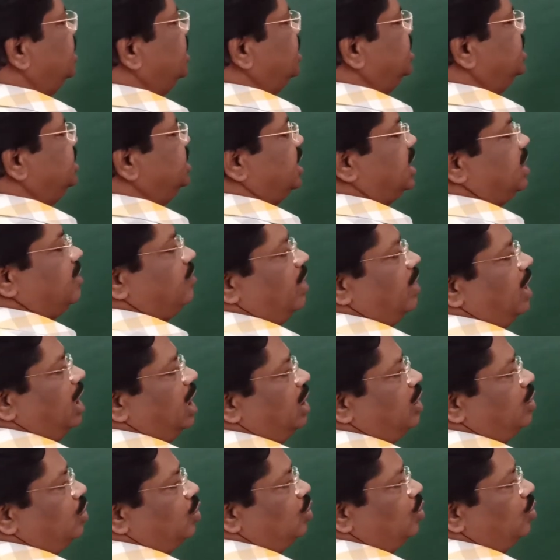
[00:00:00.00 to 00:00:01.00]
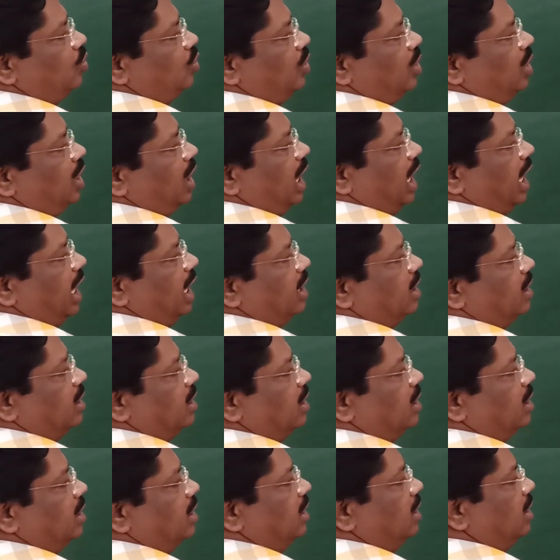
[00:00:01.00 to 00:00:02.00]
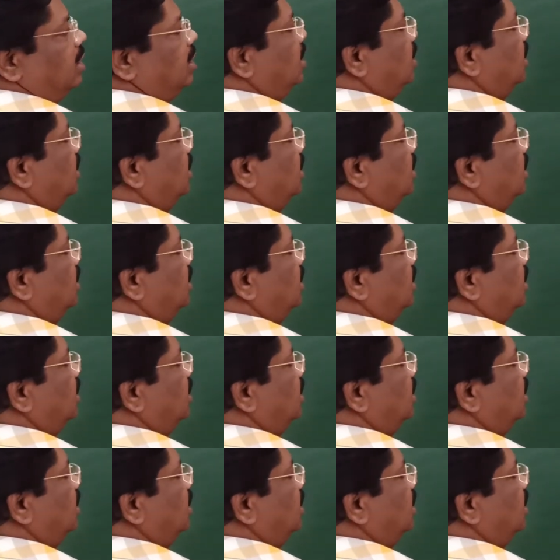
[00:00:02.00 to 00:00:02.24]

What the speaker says: is equal to angle